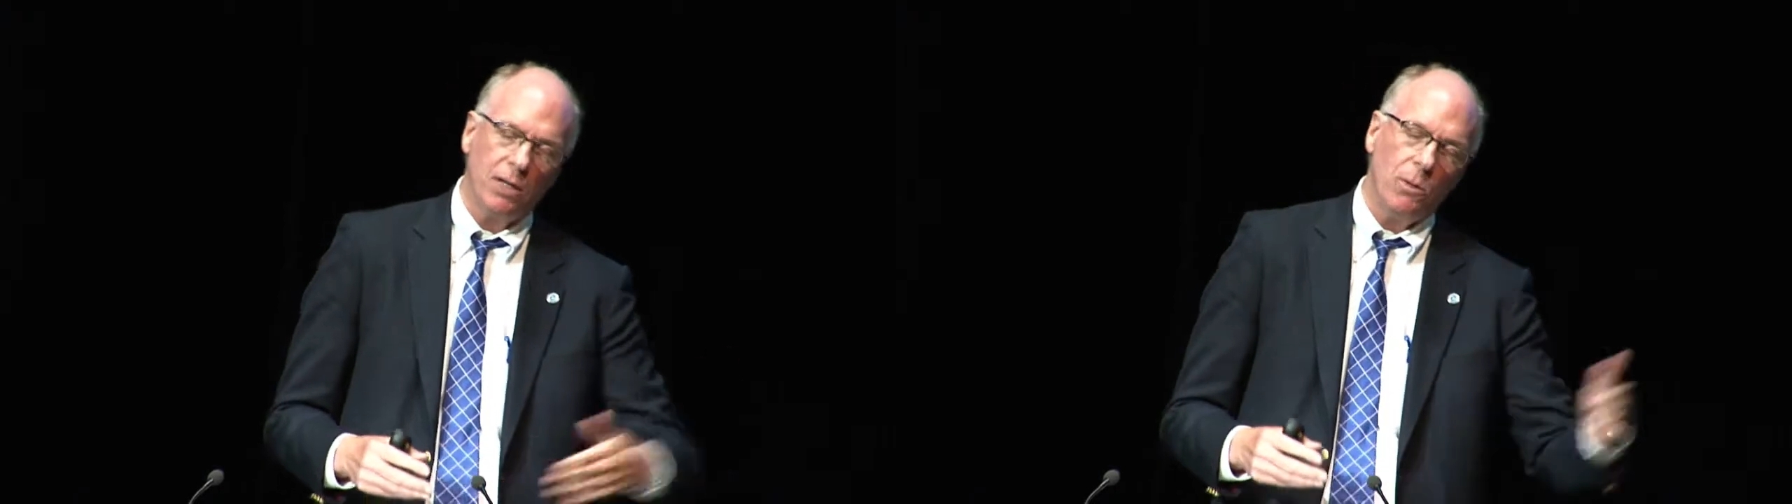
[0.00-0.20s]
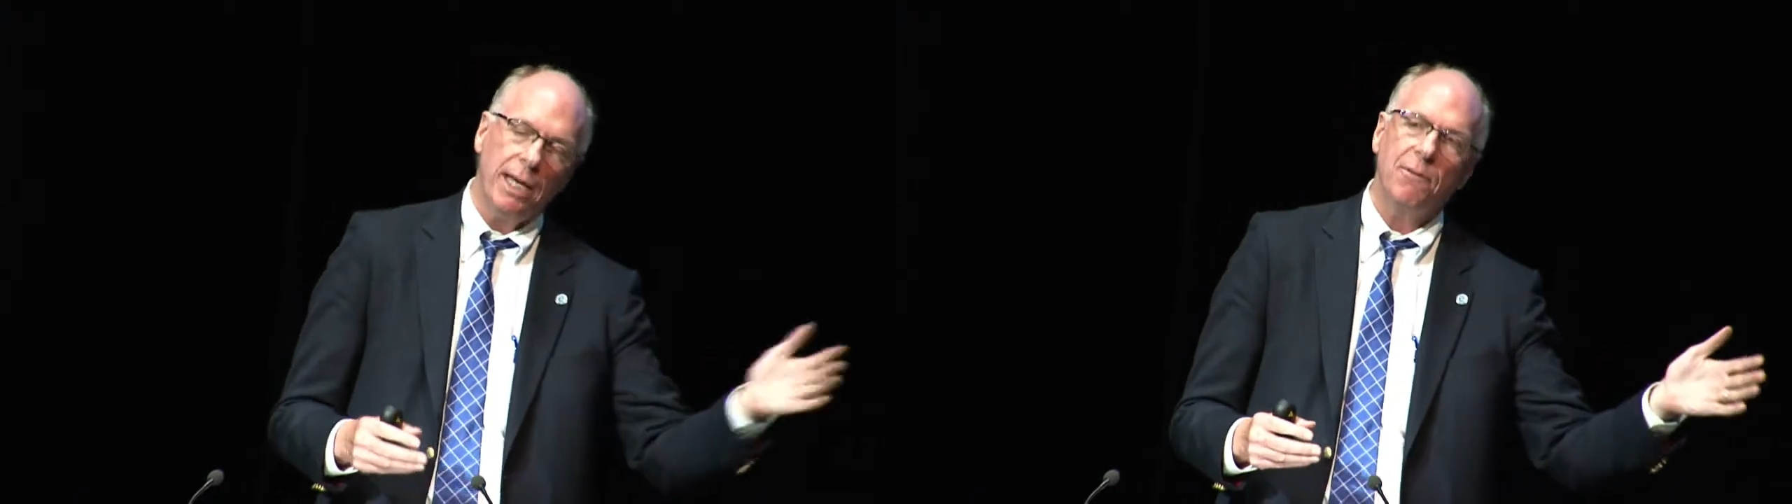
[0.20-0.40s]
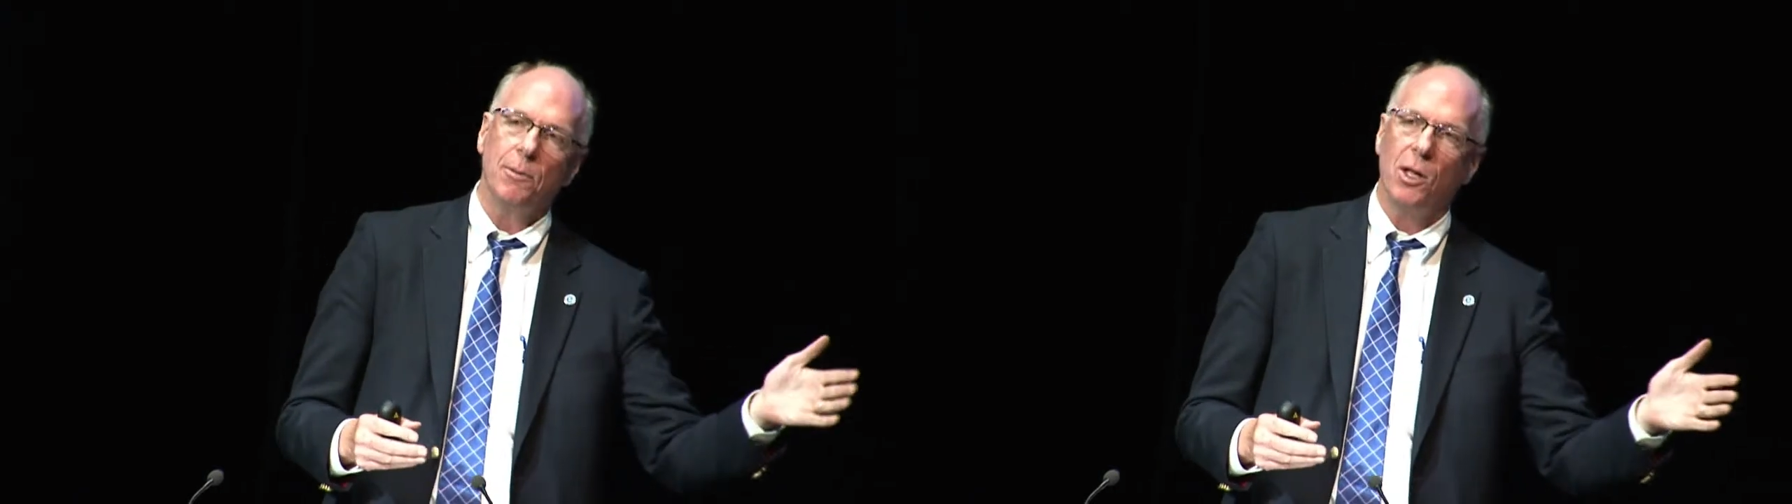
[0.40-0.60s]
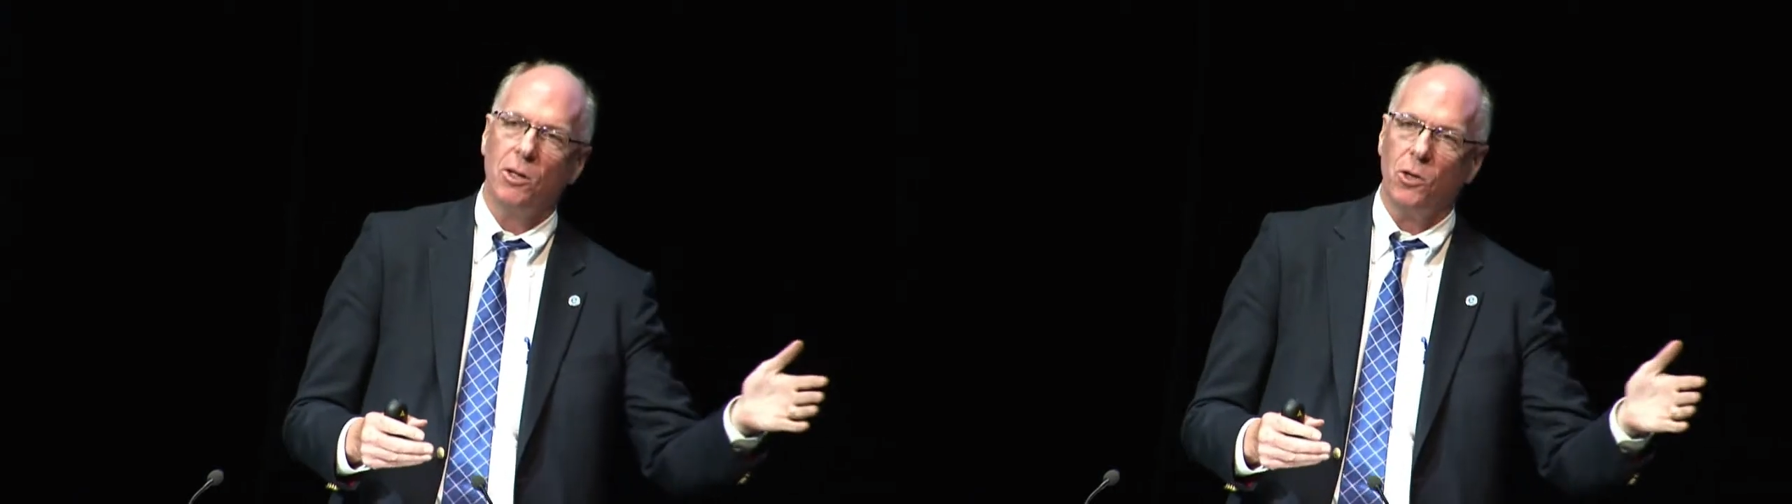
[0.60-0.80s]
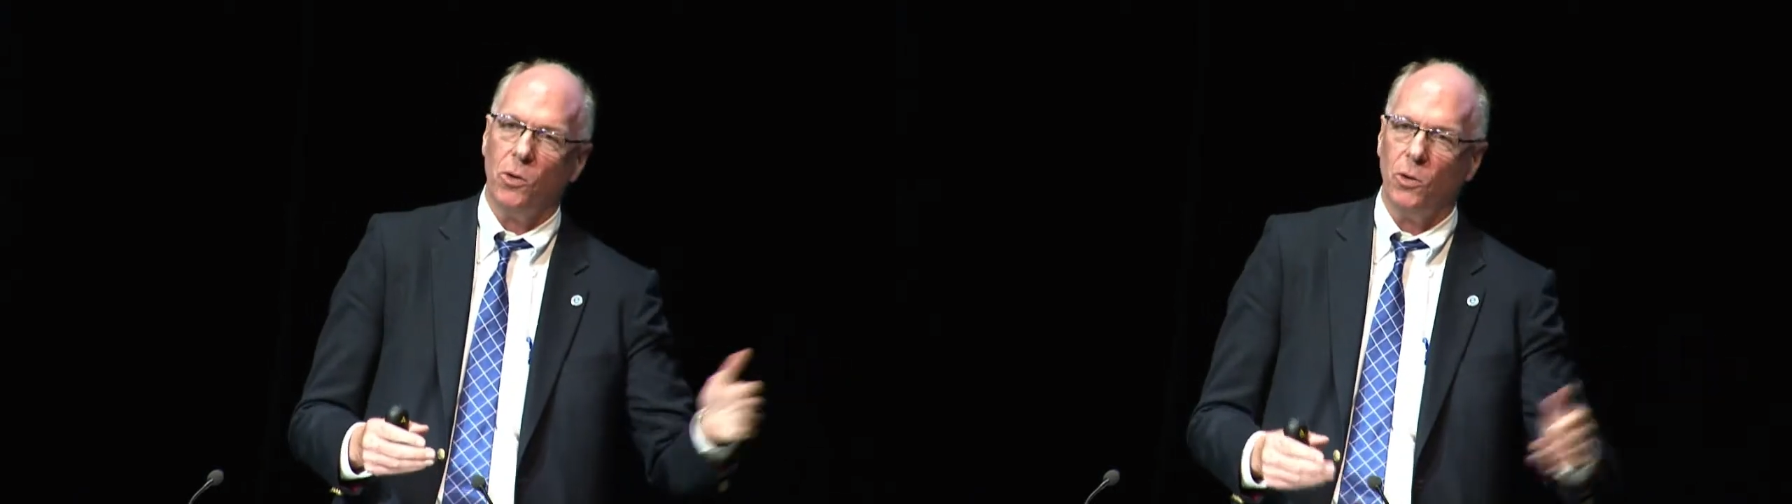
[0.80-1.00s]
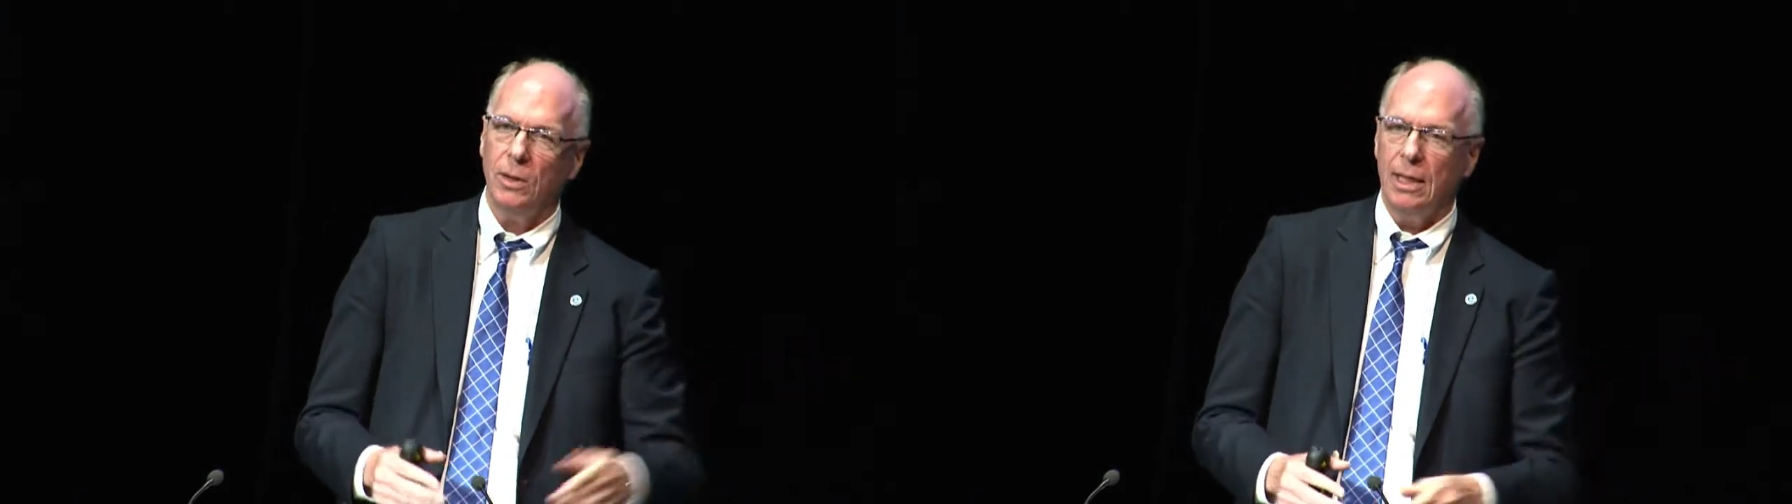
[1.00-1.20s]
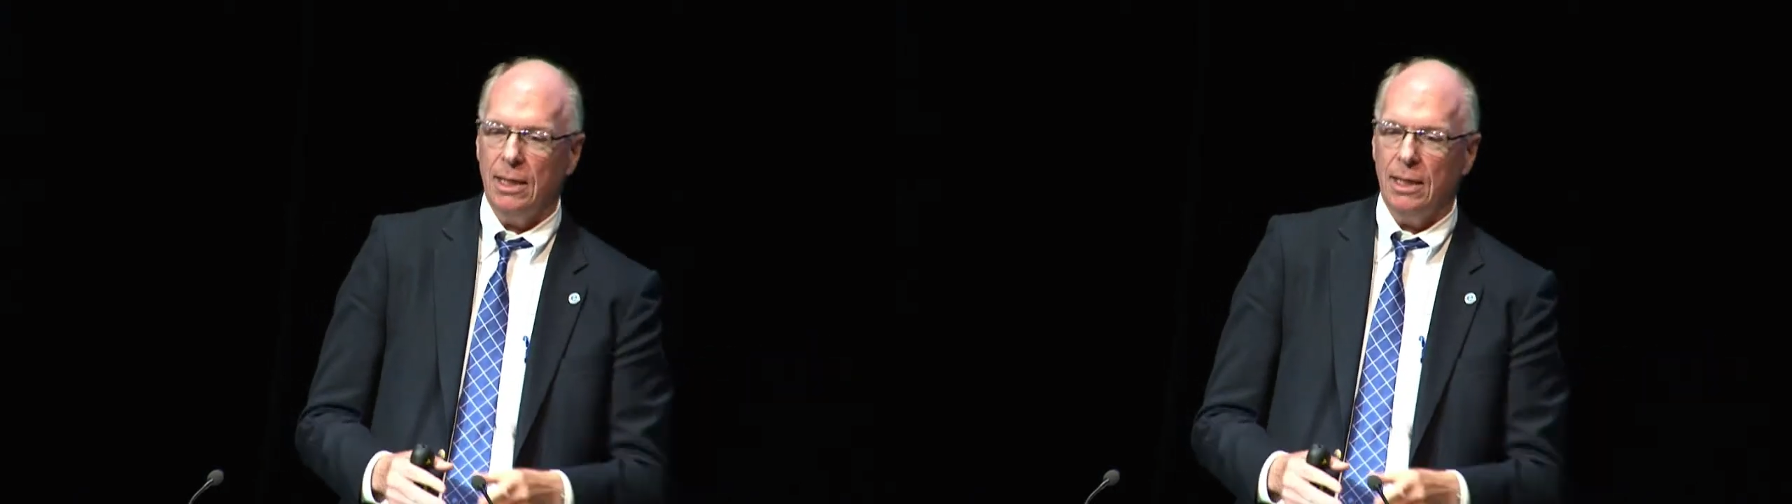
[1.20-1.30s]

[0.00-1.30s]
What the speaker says: away from all coal.